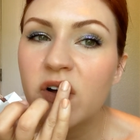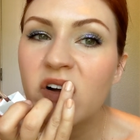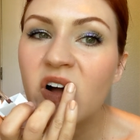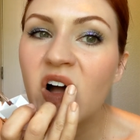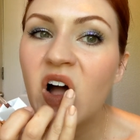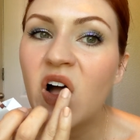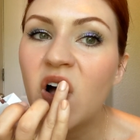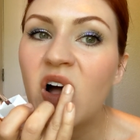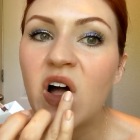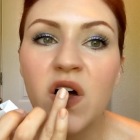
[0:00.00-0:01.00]

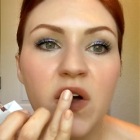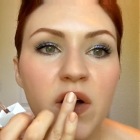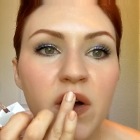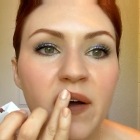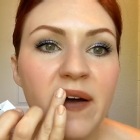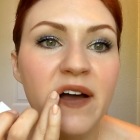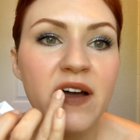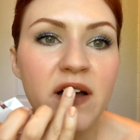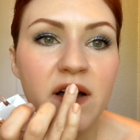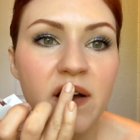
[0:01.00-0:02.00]

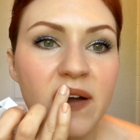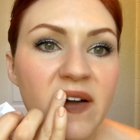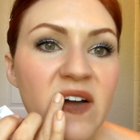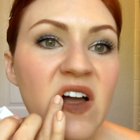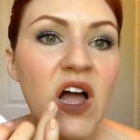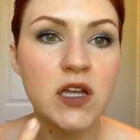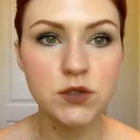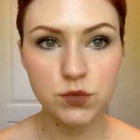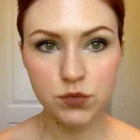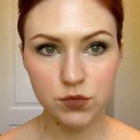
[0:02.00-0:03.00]

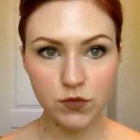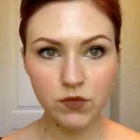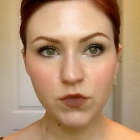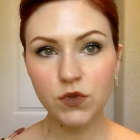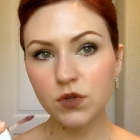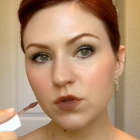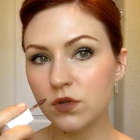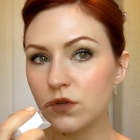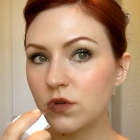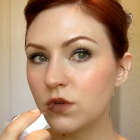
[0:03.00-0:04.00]

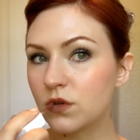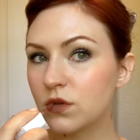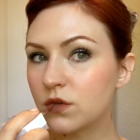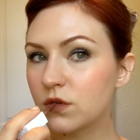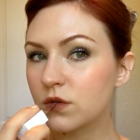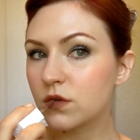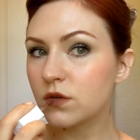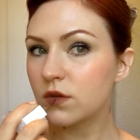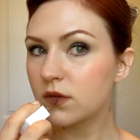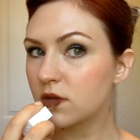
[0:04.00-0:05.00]

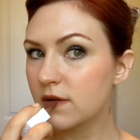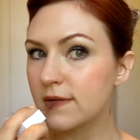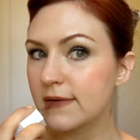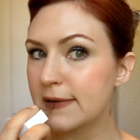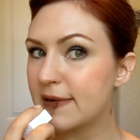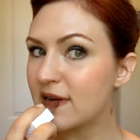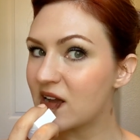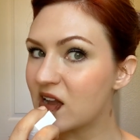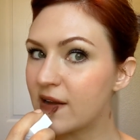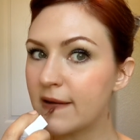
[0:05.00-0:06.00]

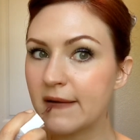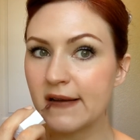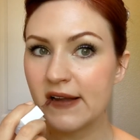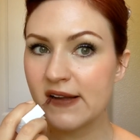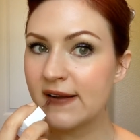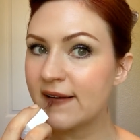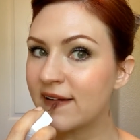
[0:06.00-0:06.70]
No one is speaking in this clip.